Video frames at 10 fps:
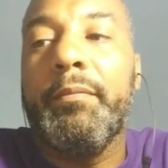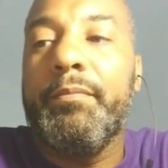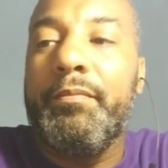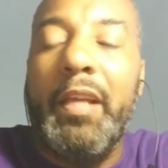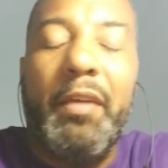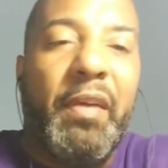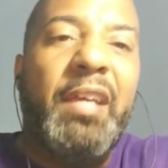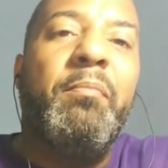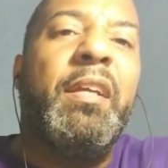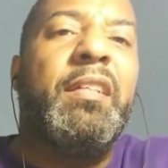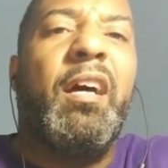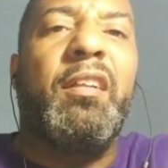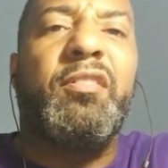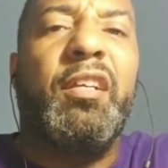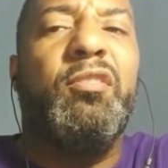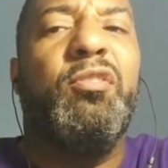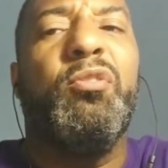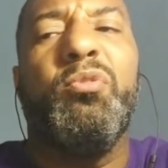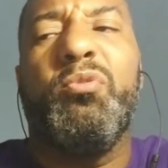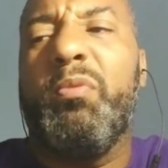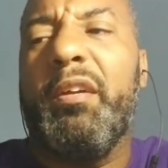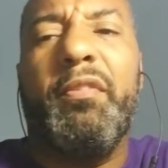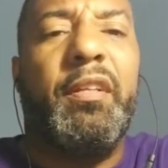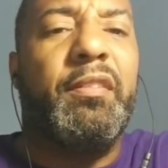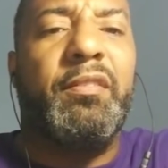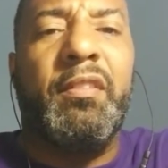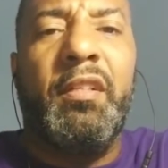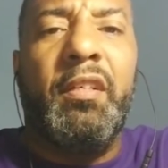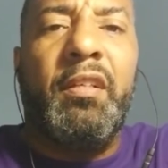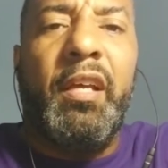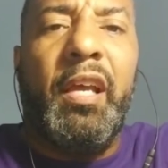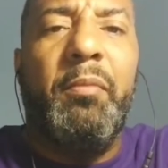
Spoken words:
They have $8 million they can use, whatever it is, $8